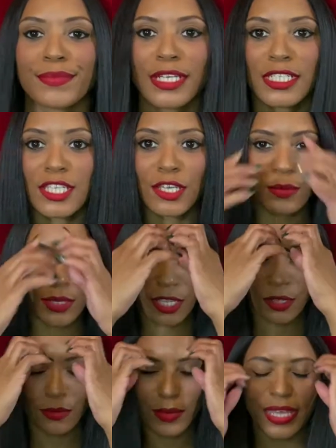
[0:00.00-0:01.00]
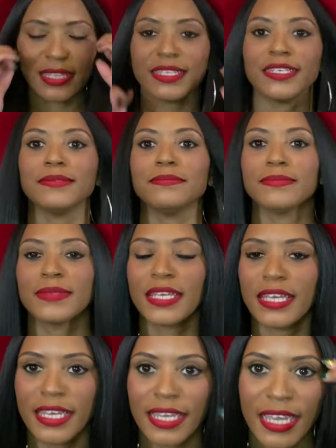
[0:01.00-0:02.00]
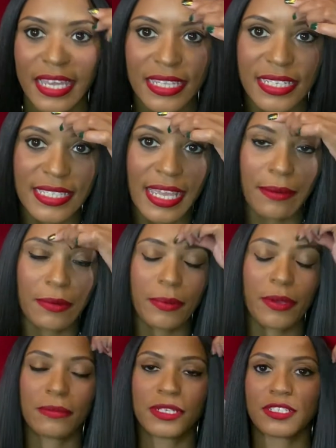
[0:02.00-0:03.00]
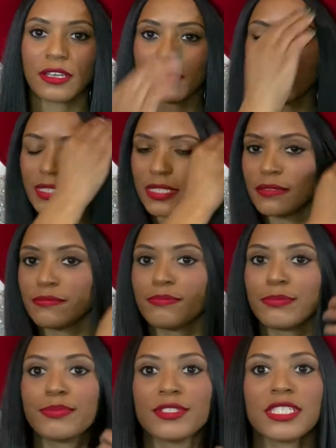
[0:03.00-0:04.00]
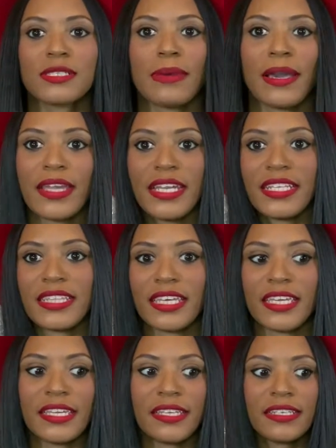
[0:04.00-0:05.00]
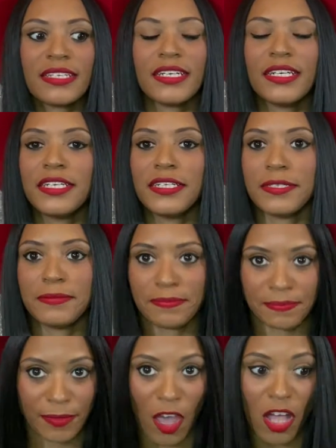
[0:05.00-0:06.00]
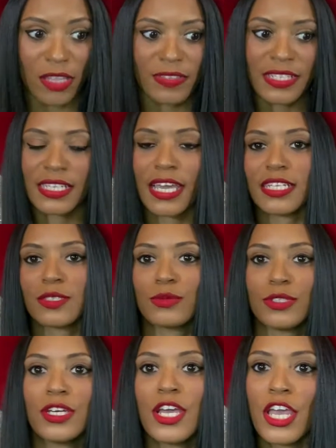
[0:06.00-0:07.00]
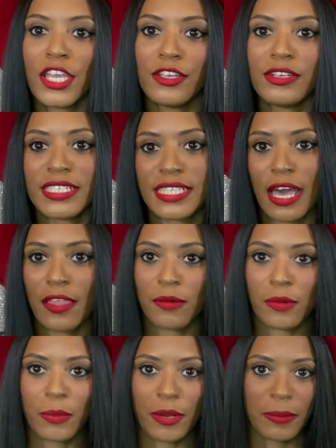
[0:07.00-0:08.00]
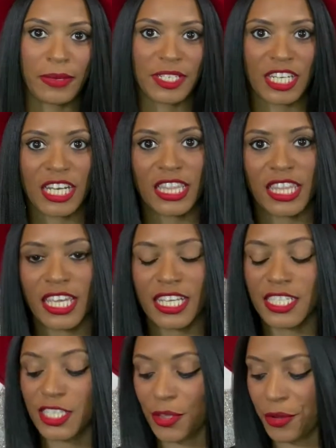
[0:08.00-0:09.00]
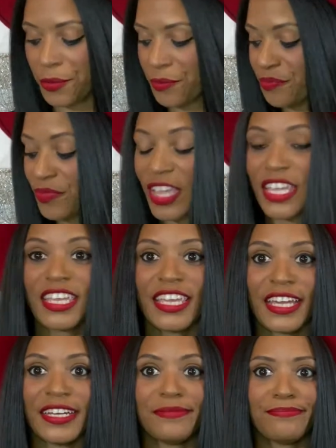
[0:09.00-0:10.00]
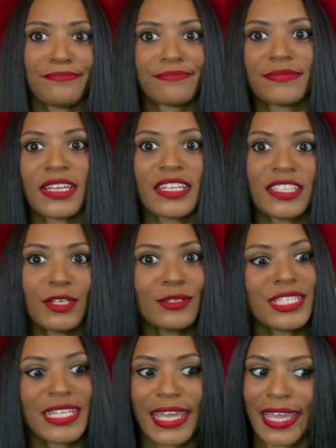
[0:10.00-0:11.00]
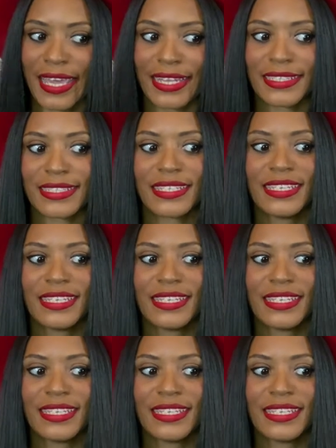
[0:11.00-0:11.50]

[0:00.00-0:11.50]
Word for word: It's cute with a cute red lip. And this hat will pretty much go with just about anything. Um, all of these hats will, you can style them with pretty much anything. So yeah, those are the hats.